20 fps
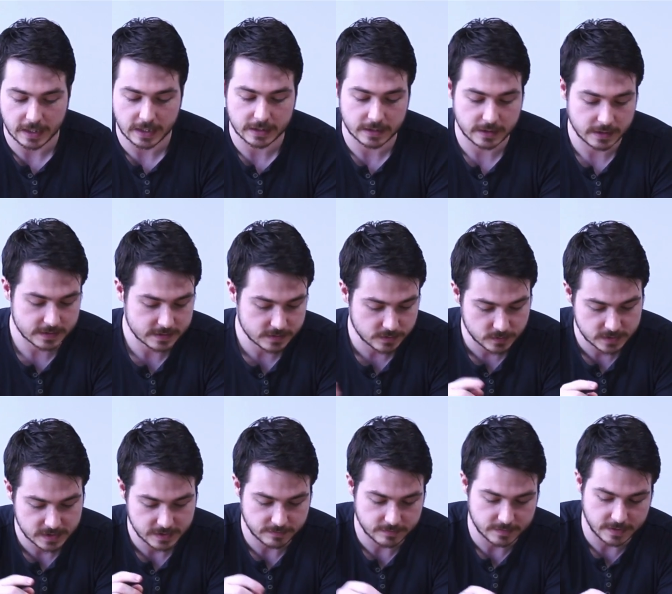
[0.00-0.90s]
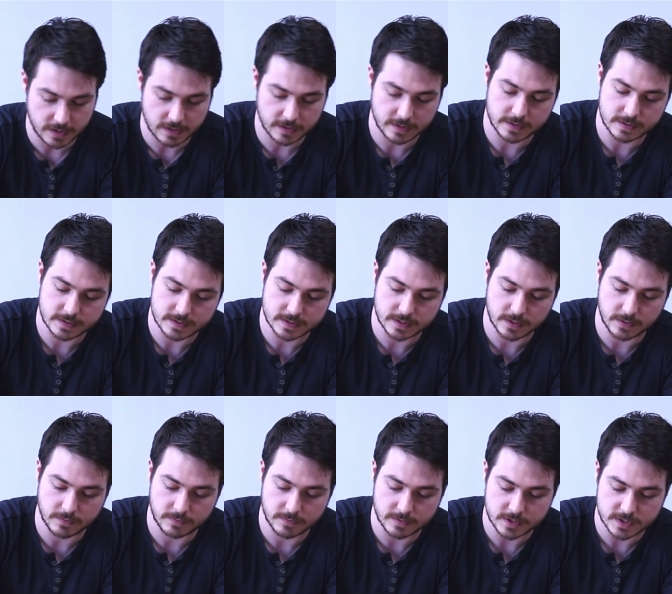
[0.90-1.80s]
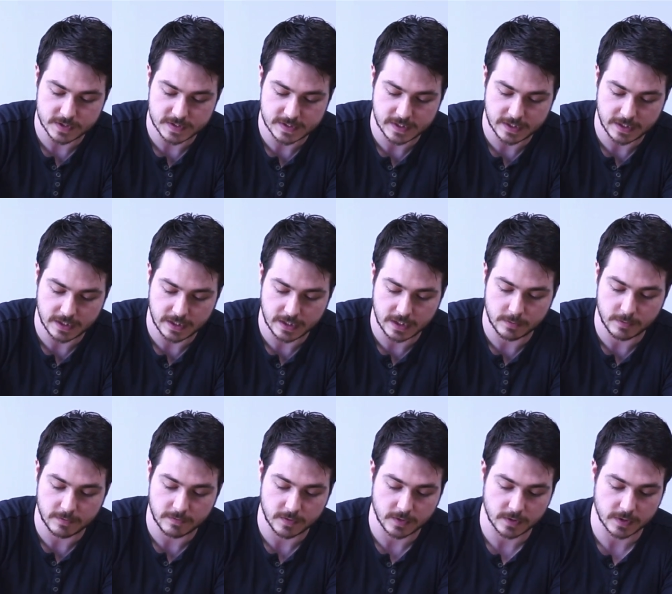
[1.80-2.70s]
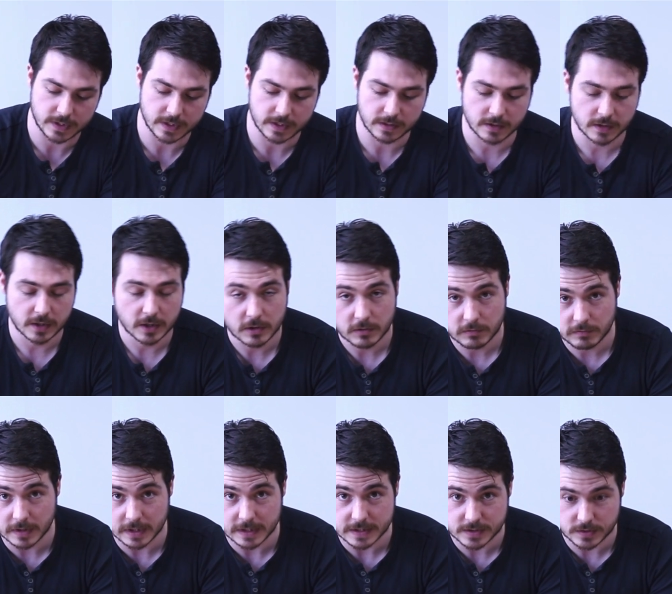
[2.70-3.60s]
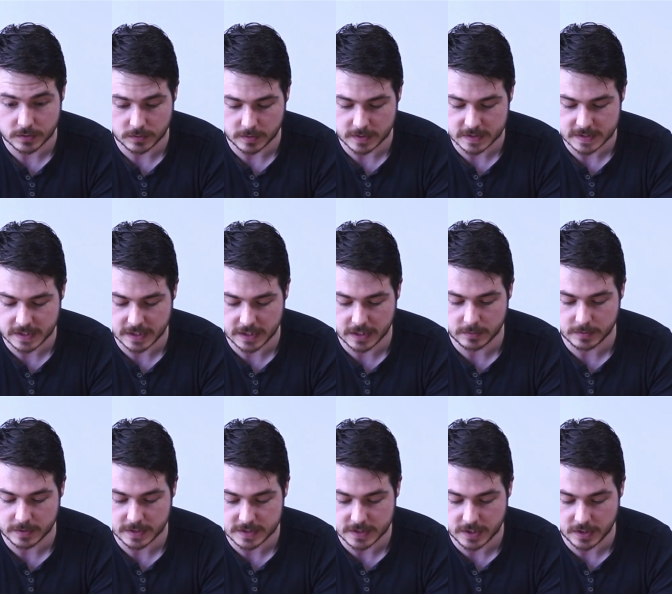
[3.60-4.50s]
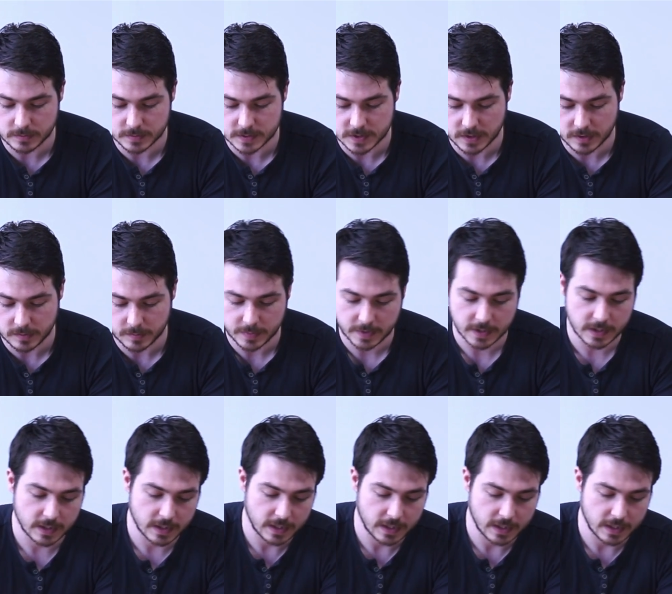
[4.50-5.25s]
and there's all different heights. So if we just see here, we've got the really tall ones here with the dome top,